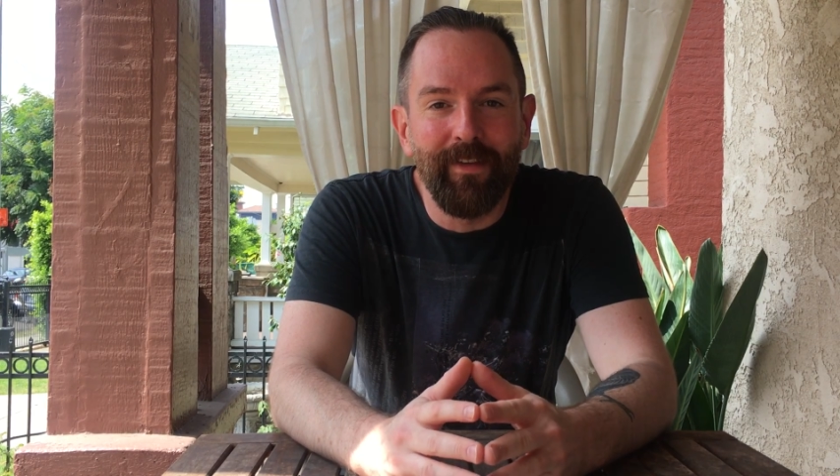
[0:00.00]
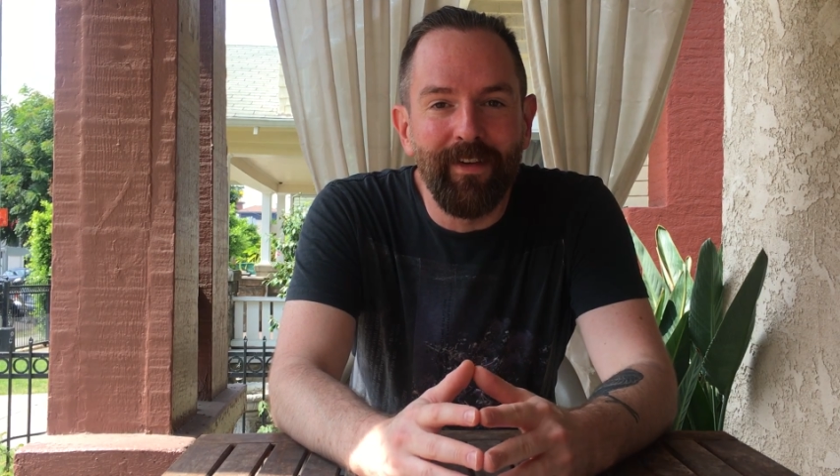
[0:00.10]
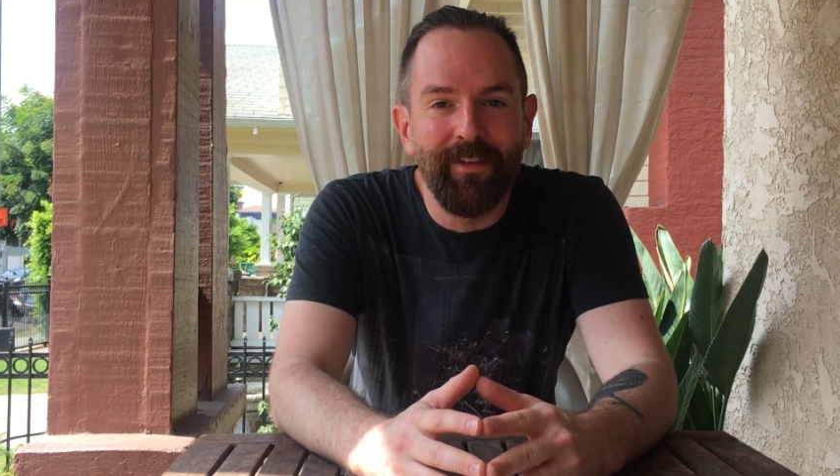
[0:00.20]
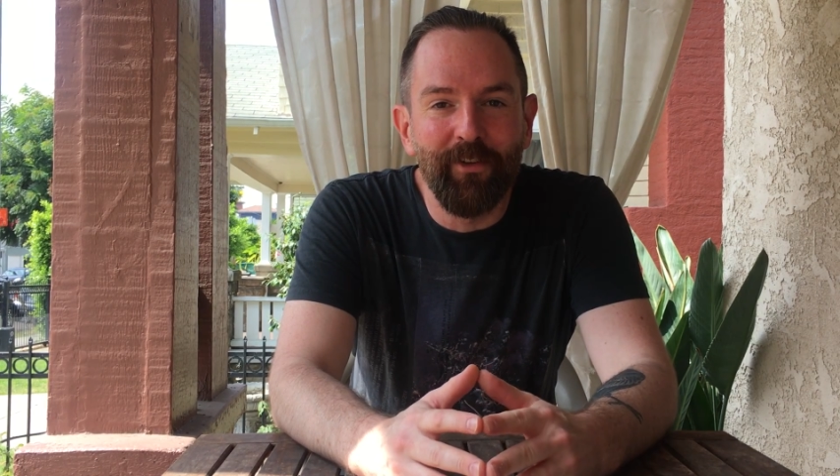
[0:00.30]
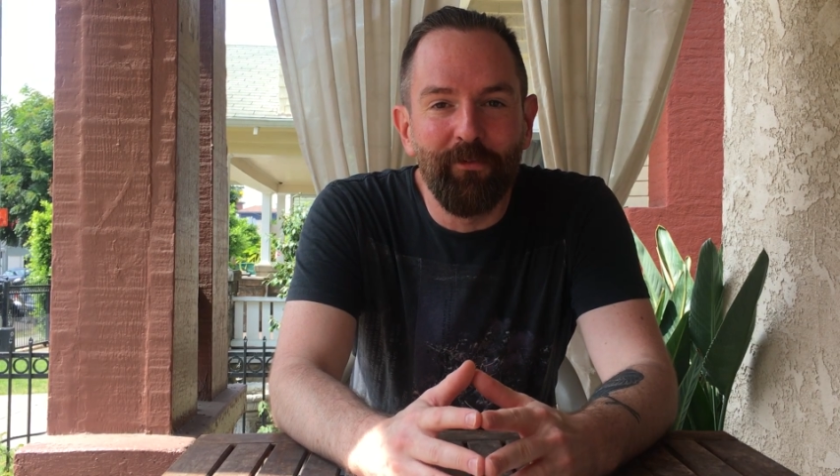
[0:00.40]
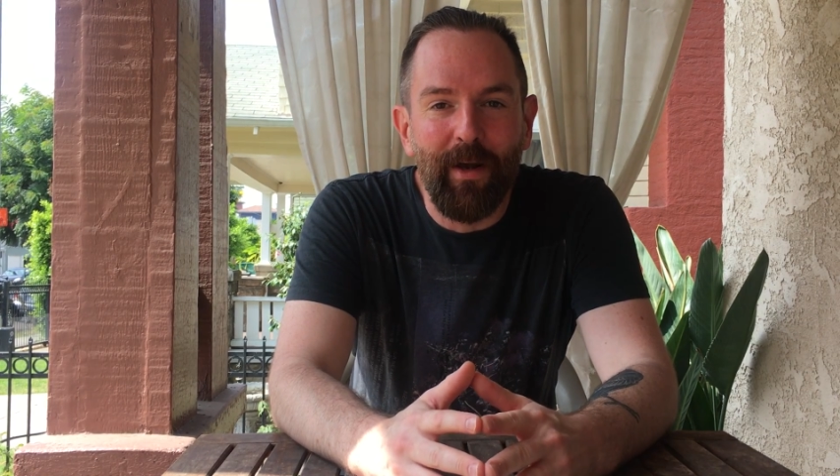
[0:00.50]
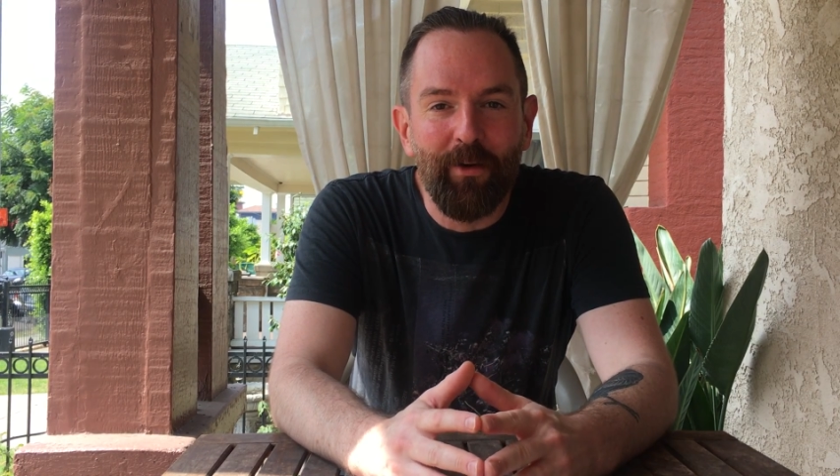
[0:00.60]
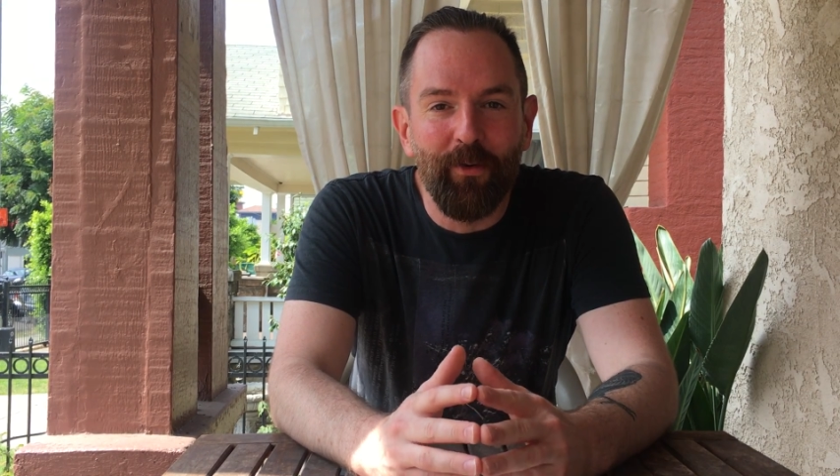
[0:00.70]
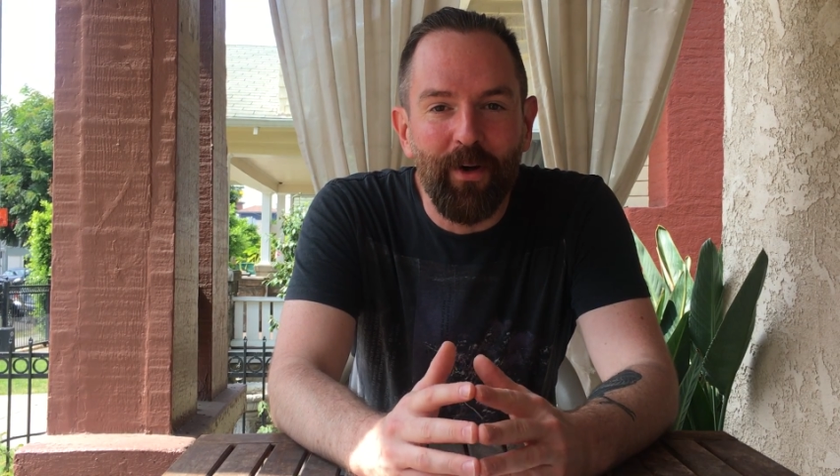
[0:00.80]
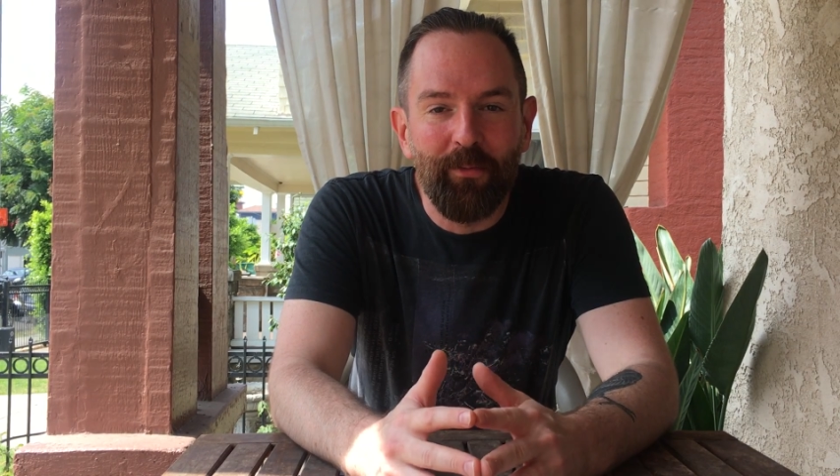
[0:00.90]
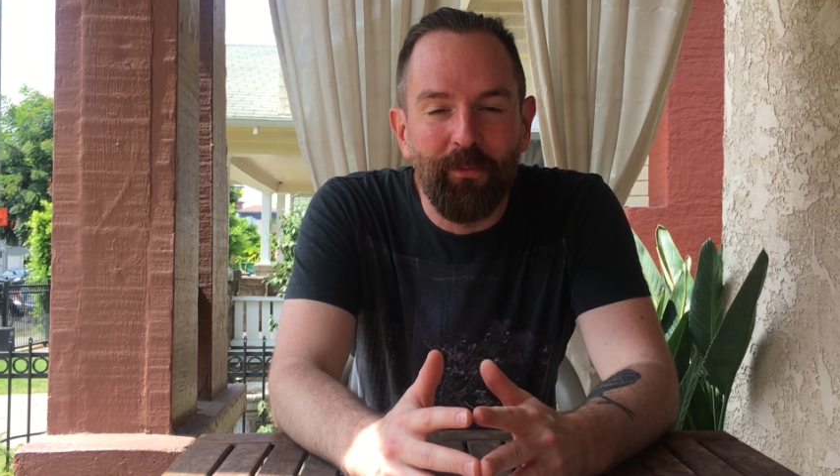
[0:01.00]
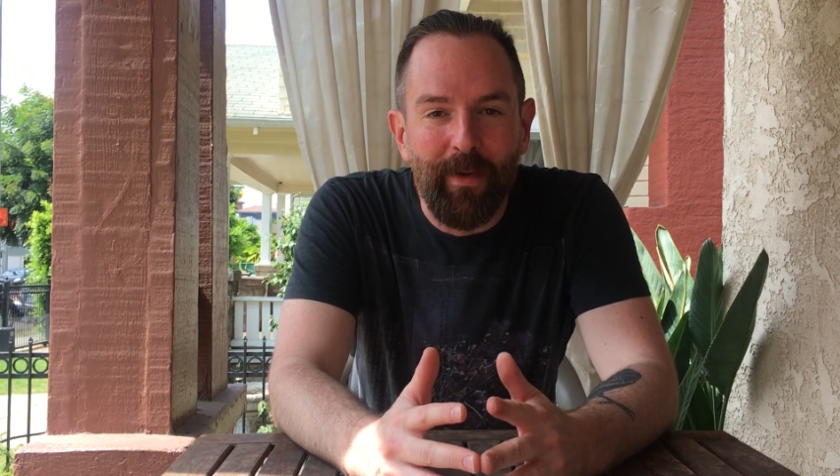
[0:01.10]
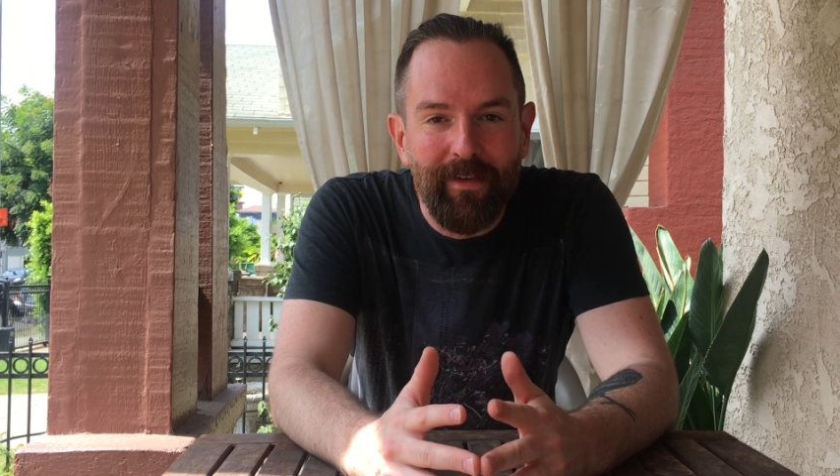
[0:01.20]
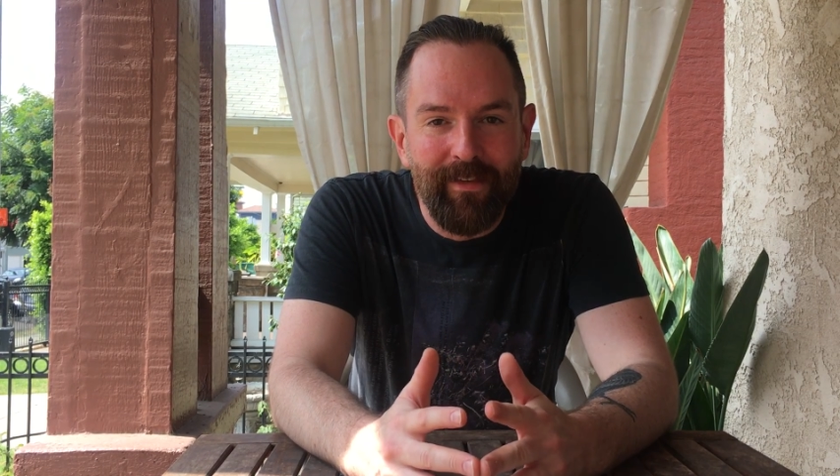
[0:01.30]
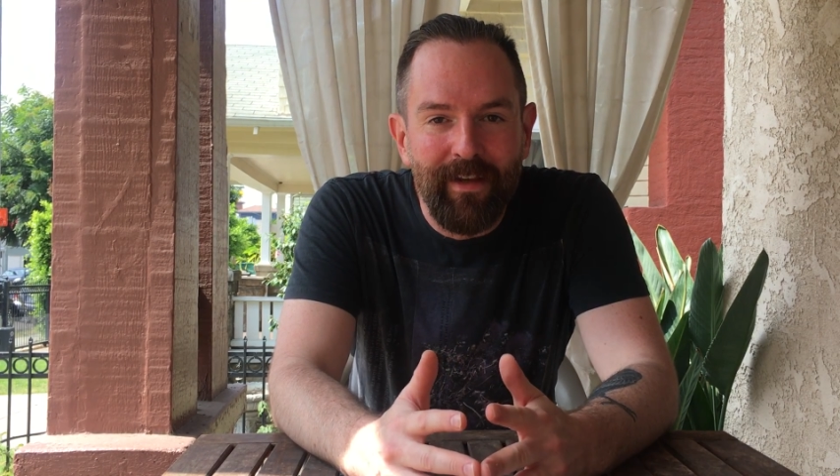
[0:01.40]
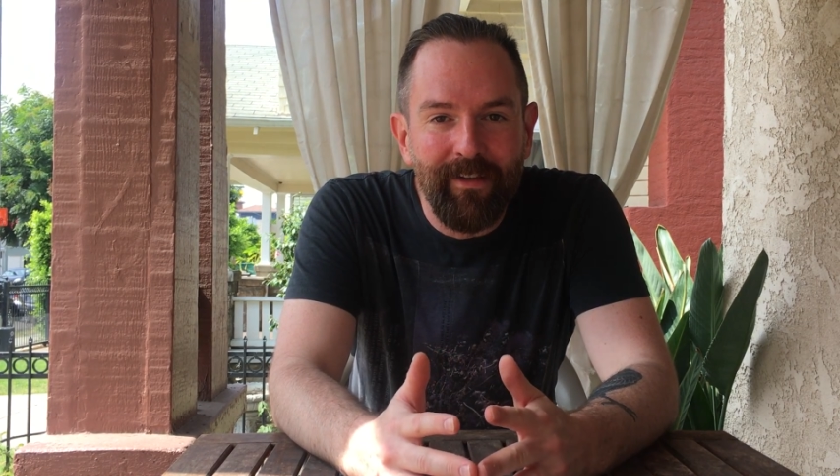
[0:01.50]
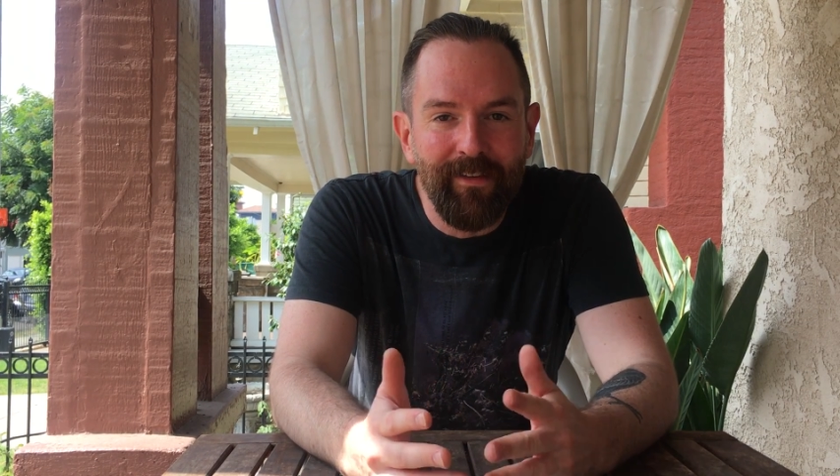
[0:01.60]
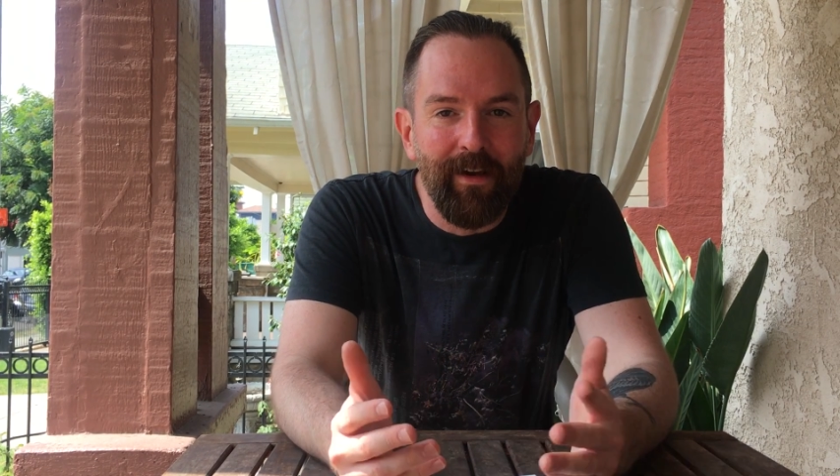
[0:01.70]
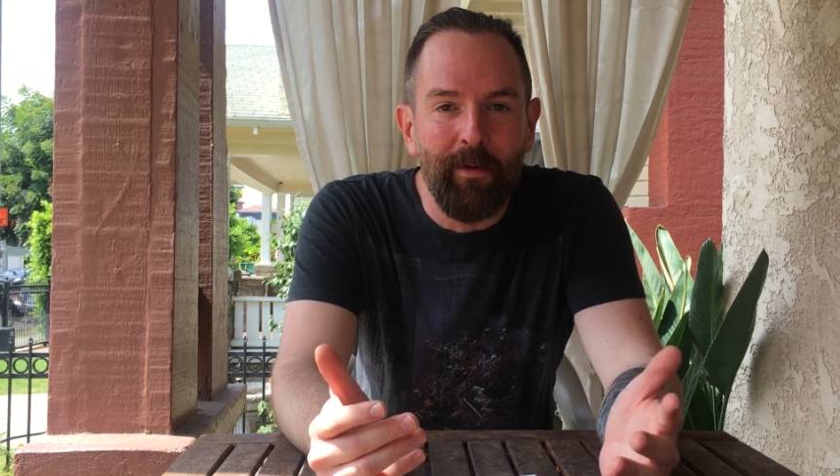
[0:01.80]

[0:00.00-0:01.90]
edition of Michael Grubbs Makes Things.